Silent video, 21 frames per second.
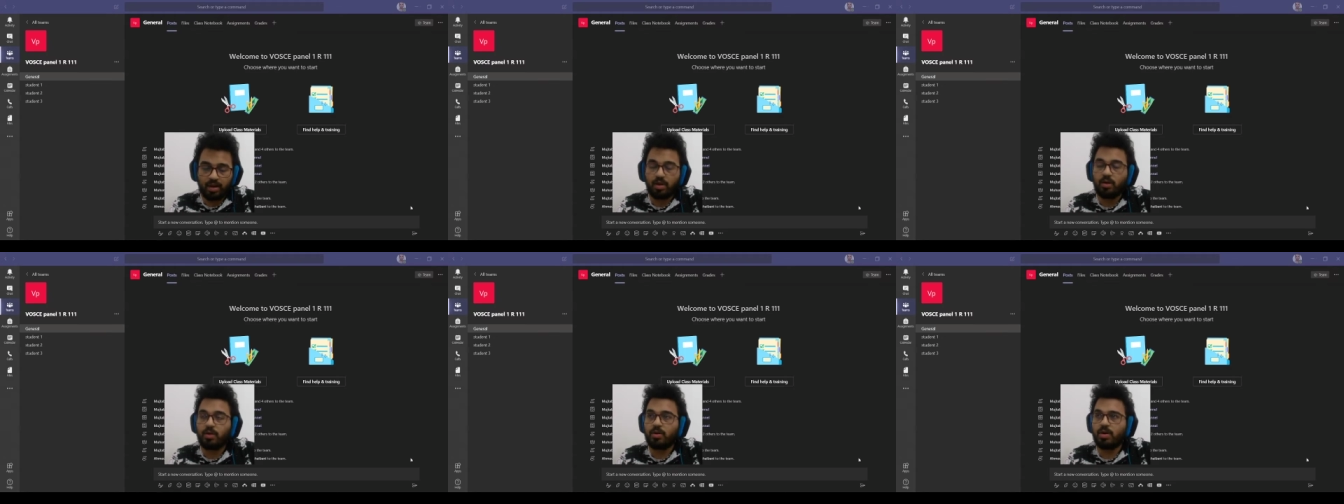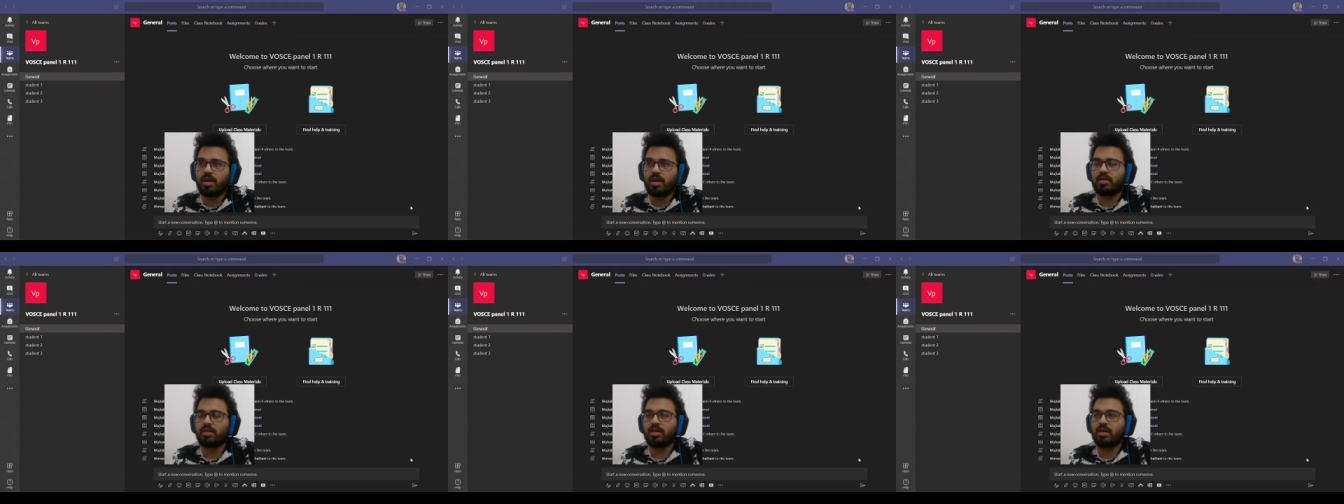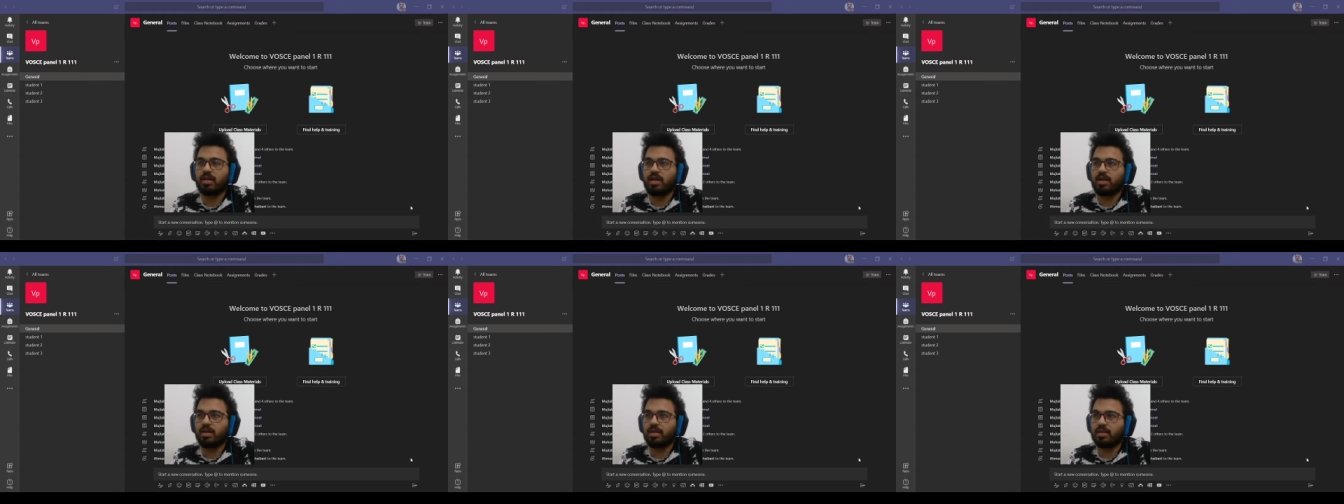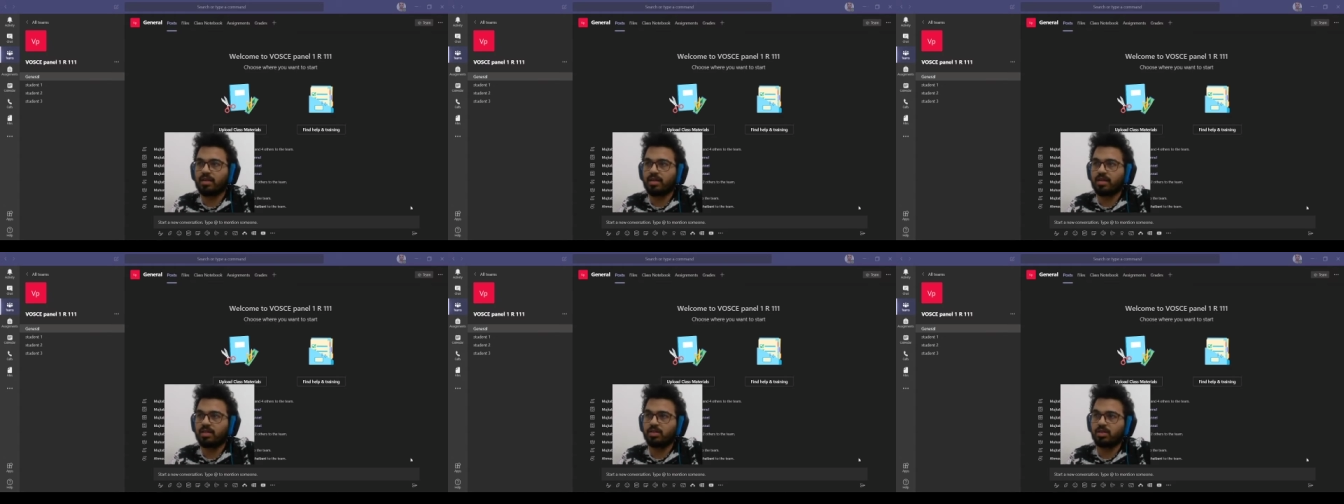All right, regarding
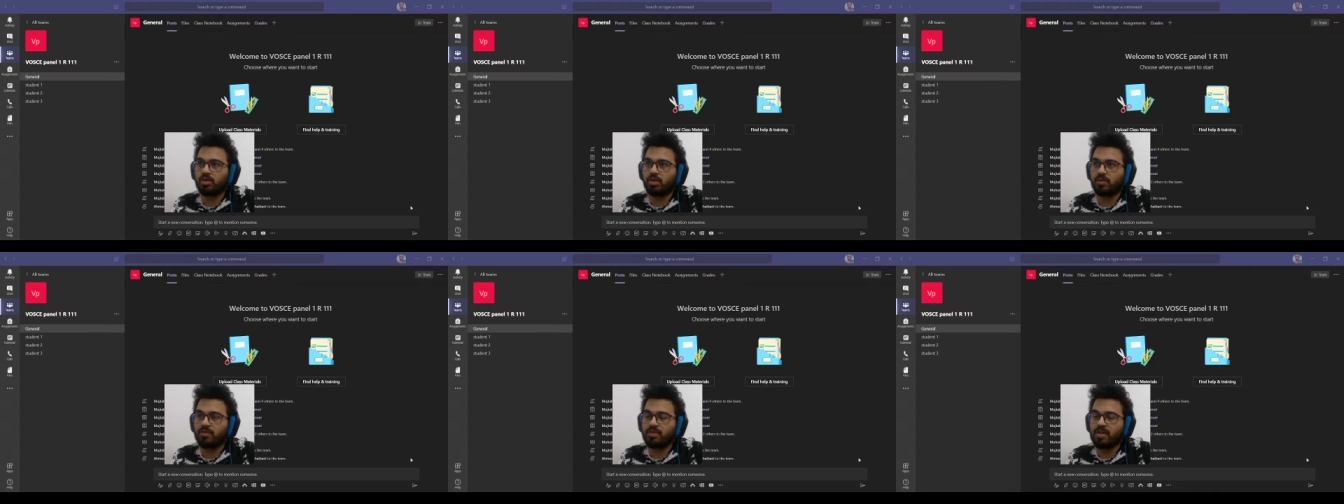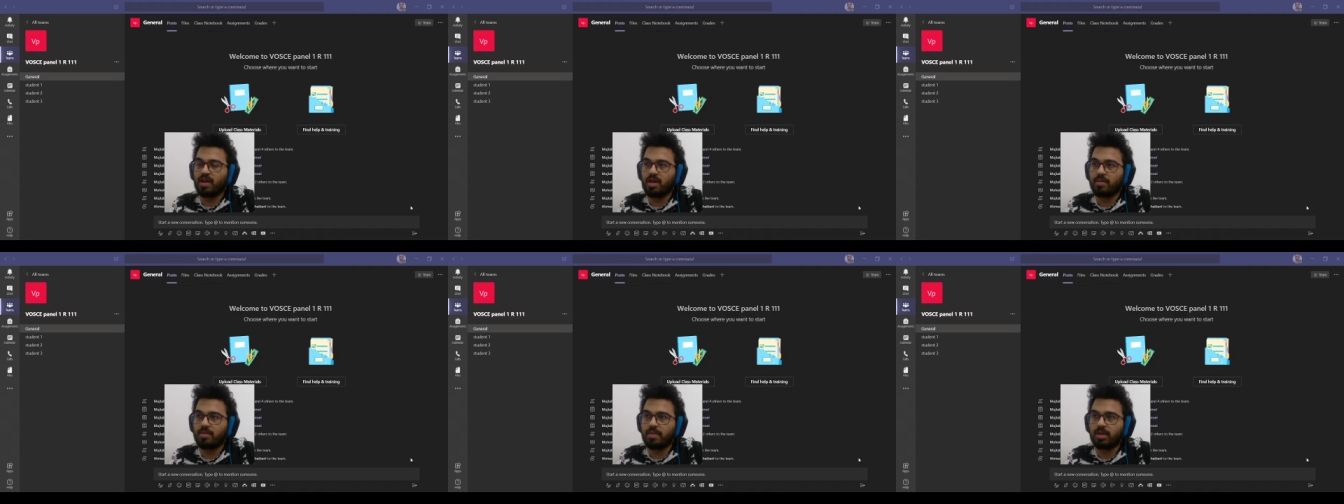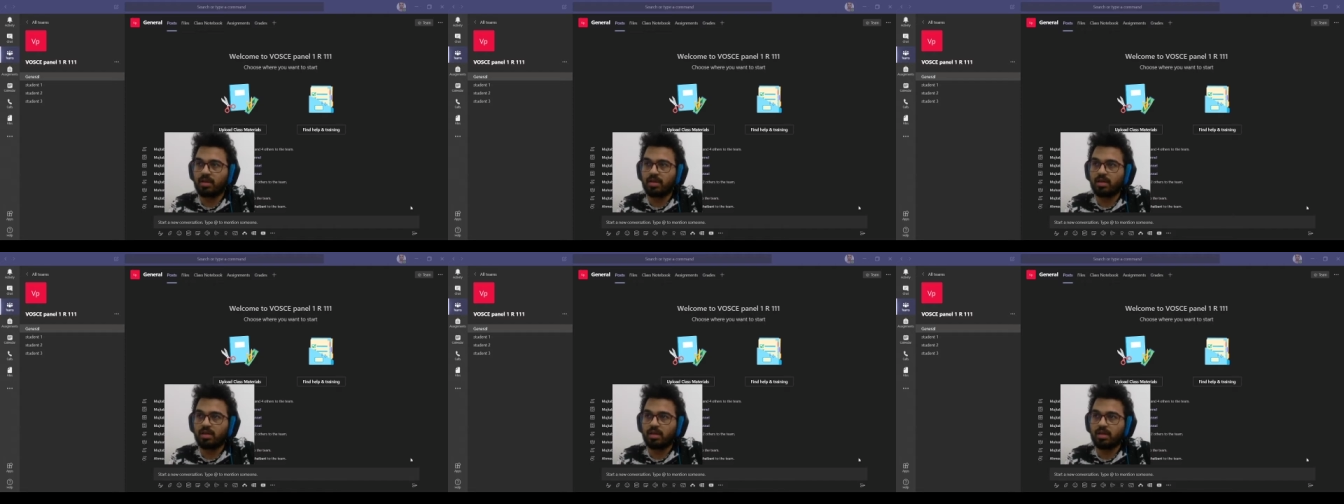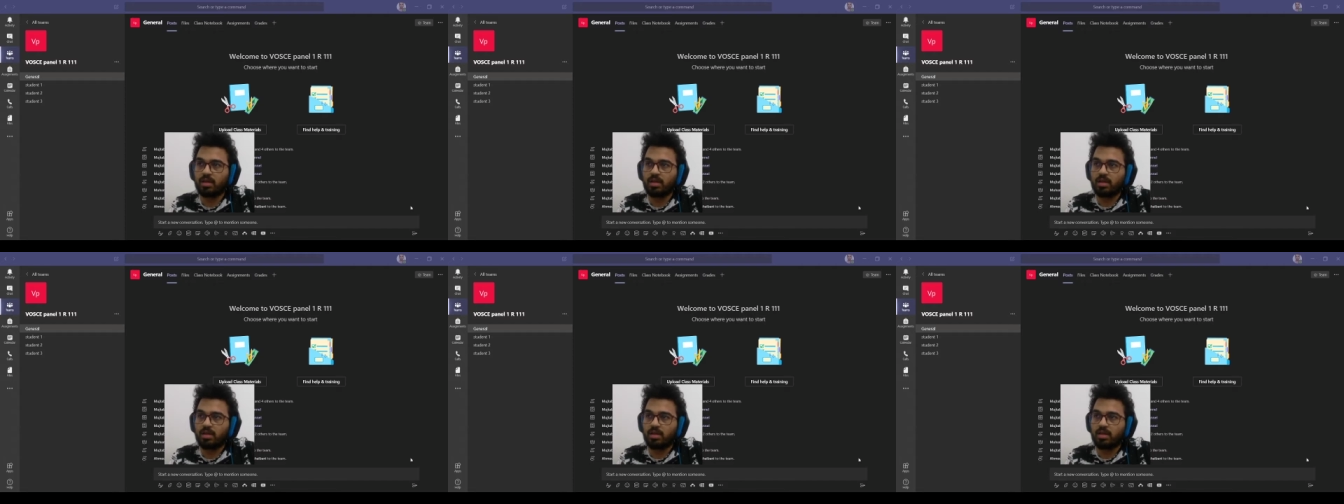the issue of timing,
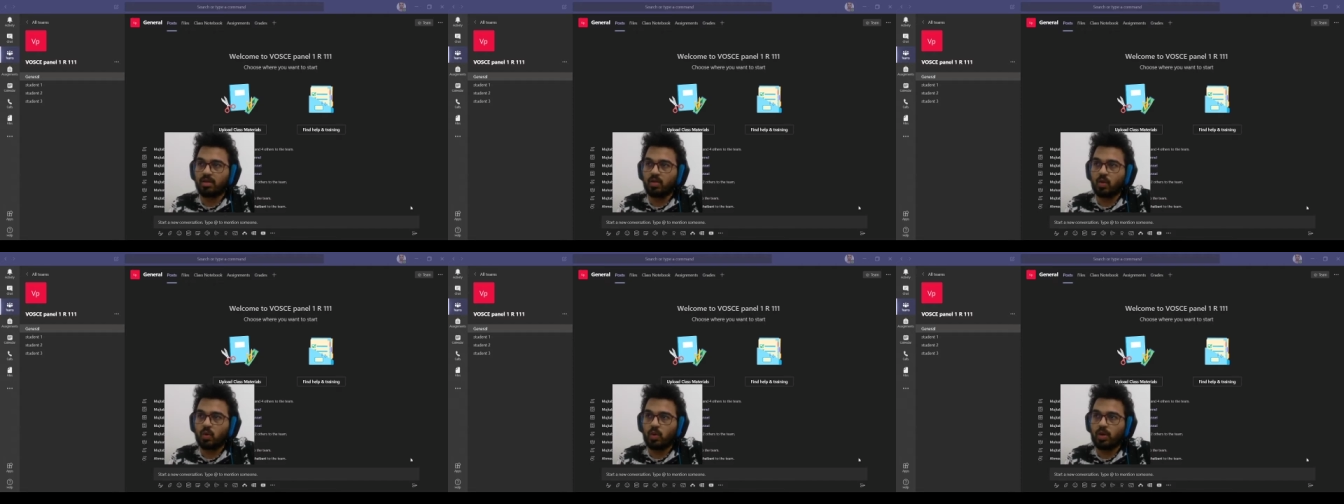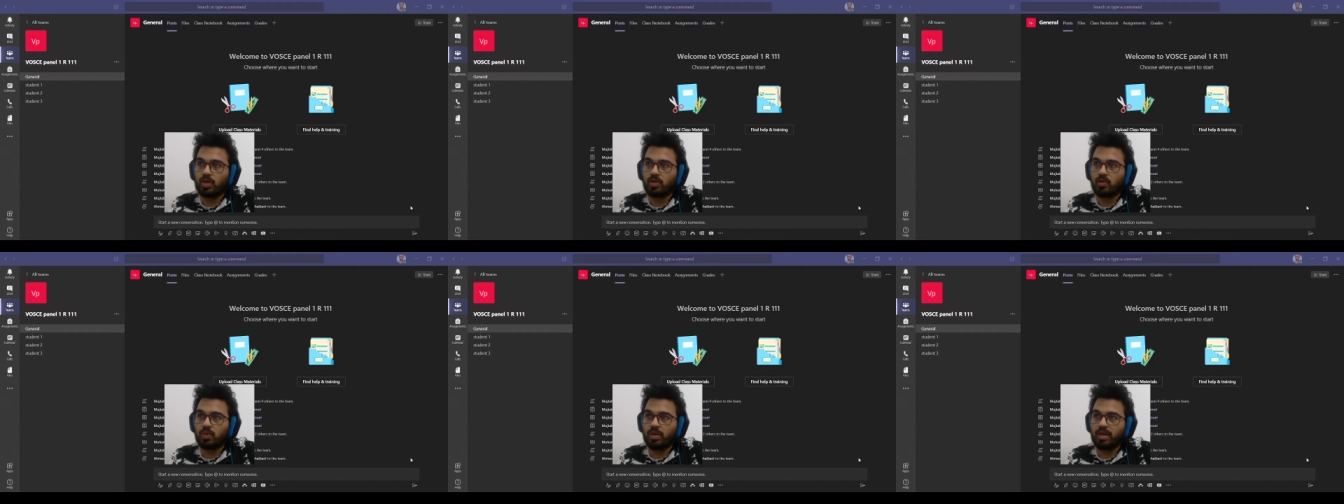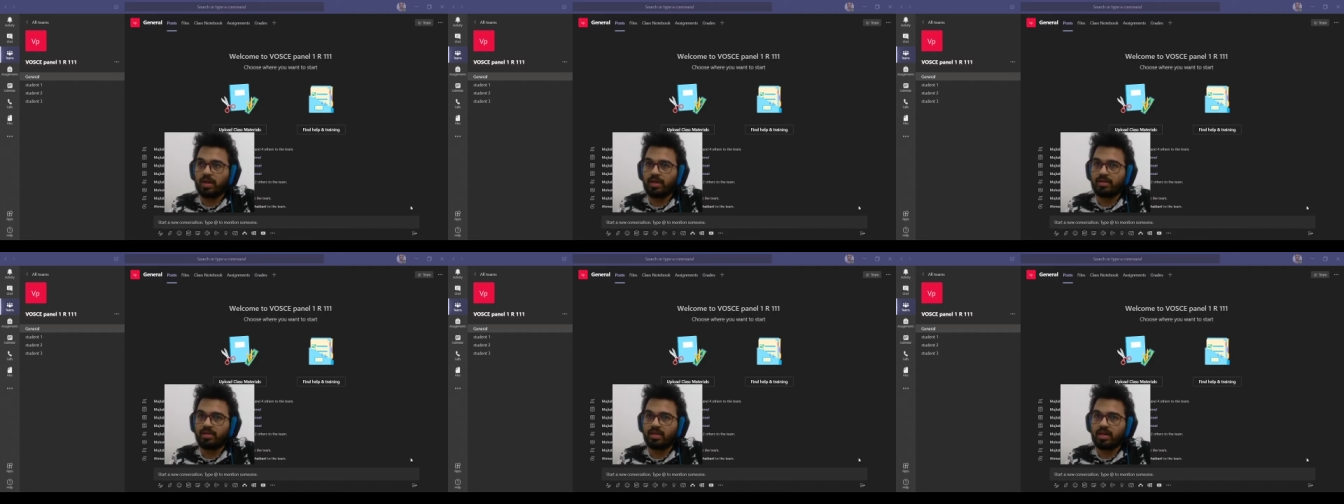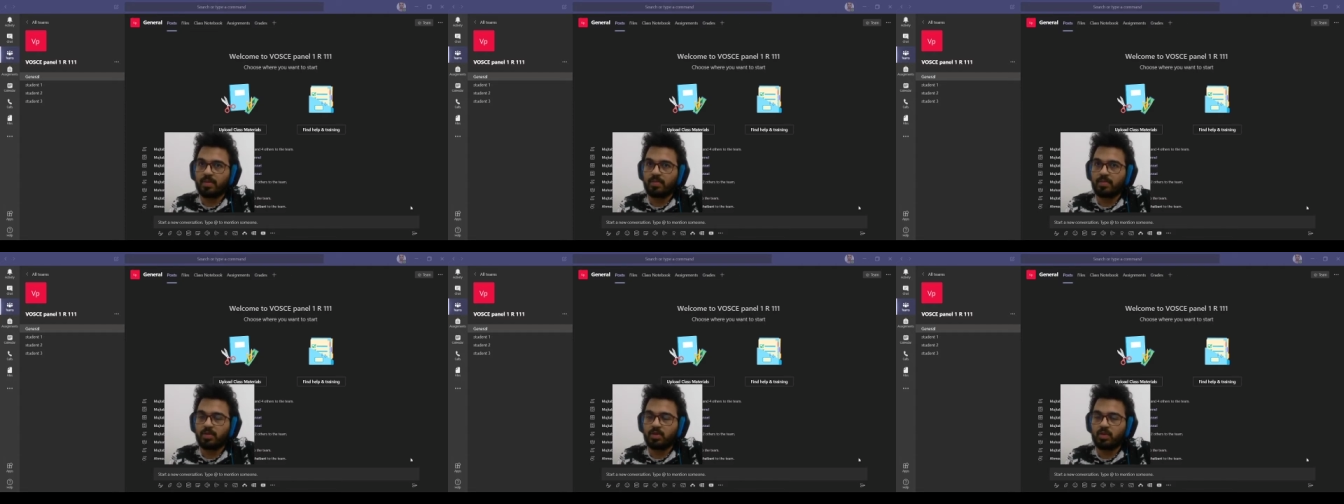what we ended
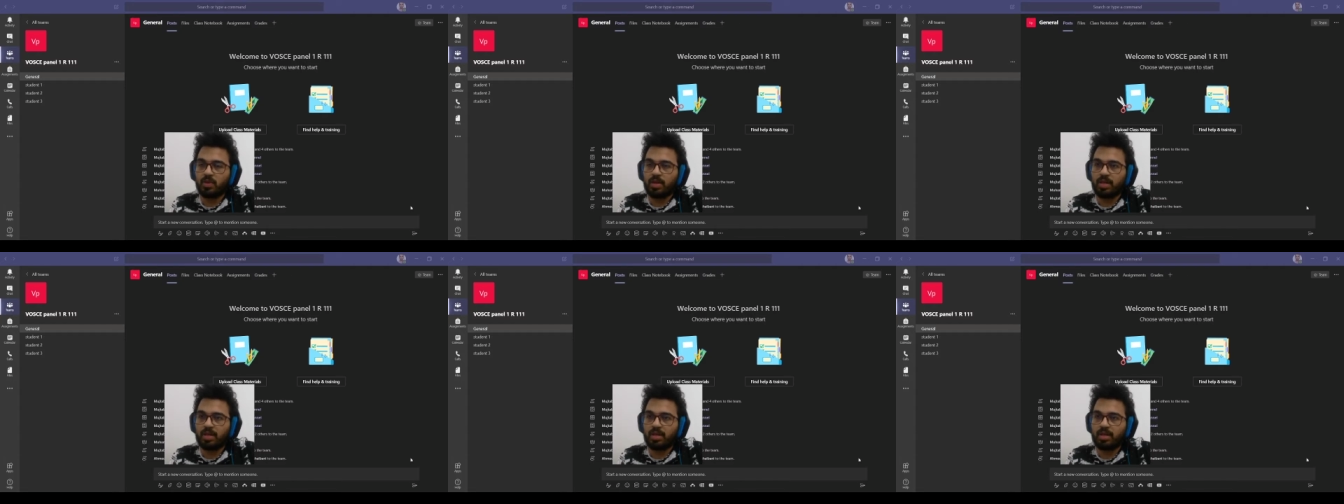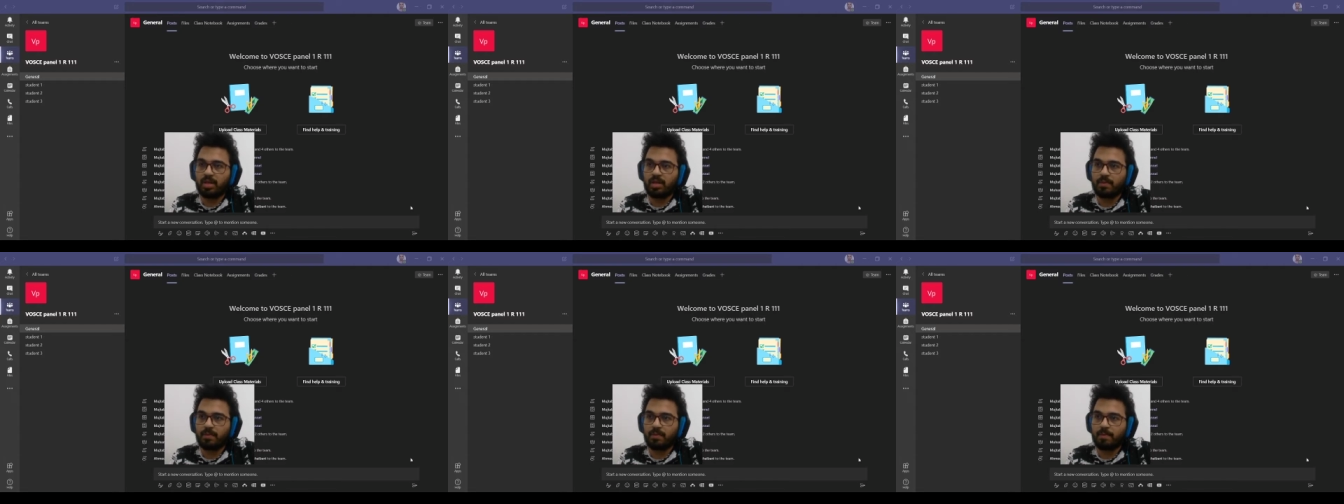up doing.